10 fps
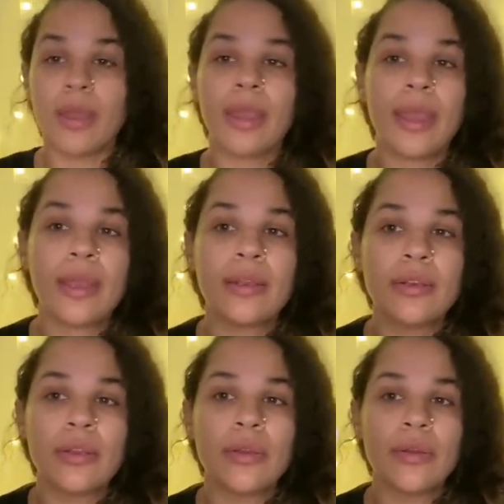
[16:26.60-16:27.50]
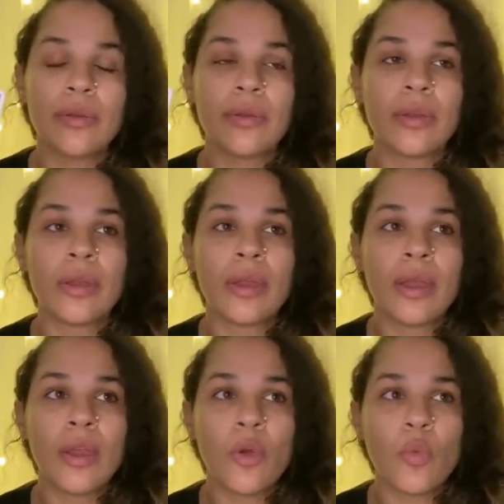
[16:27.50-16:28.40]
And
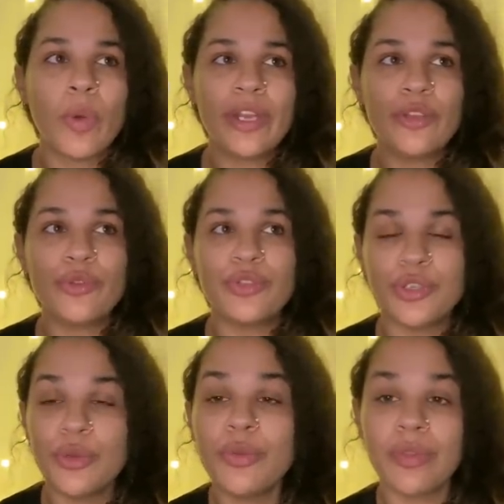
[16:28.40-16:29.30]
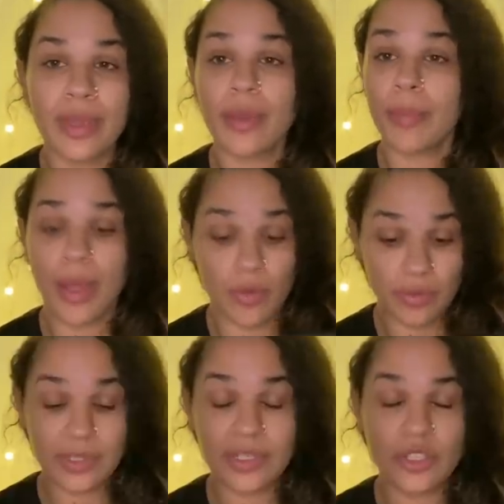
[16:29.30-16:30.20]
when you do think about
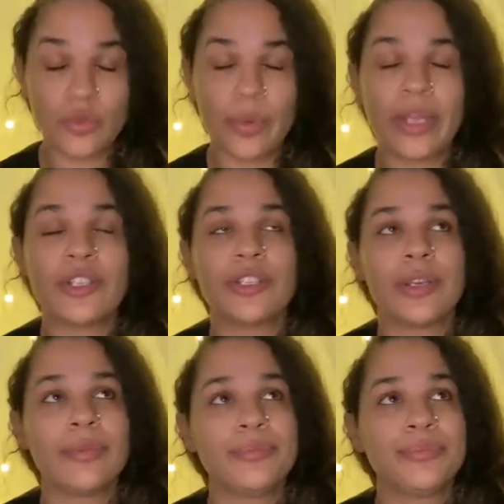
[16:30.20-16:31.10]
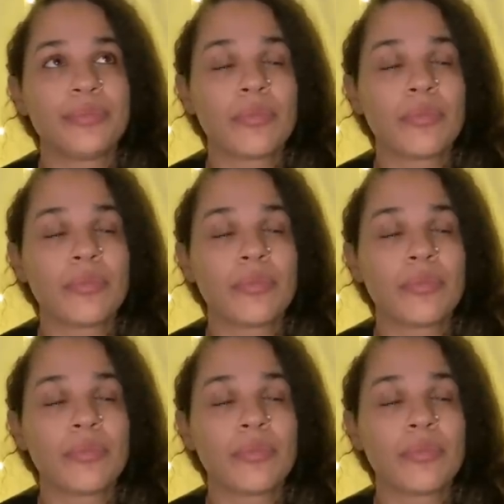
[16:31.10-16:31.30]
the situation,